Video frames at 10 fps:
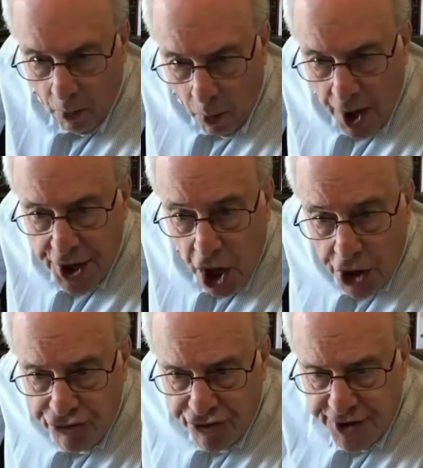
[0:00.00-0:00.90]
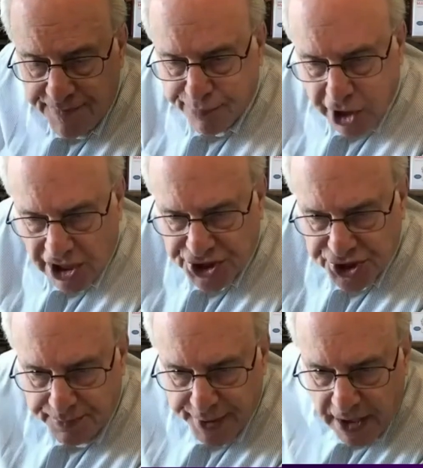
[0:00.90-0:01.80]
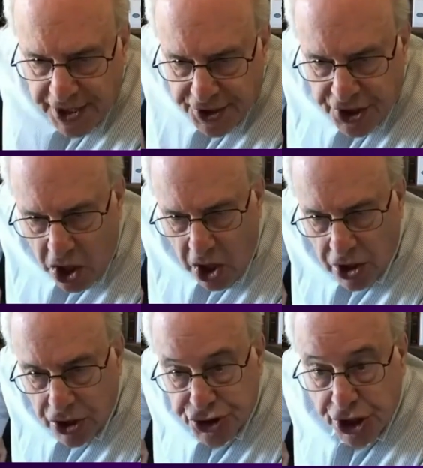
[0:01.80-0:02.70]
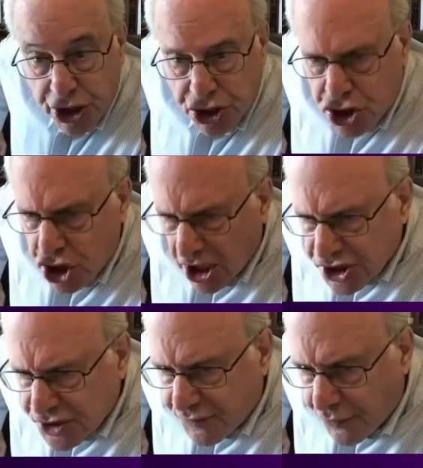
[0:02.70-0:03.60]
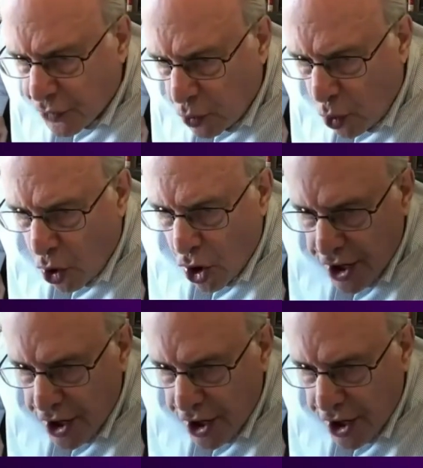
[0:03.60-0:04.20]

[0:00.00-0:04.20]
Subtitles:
$100+ billion just for the war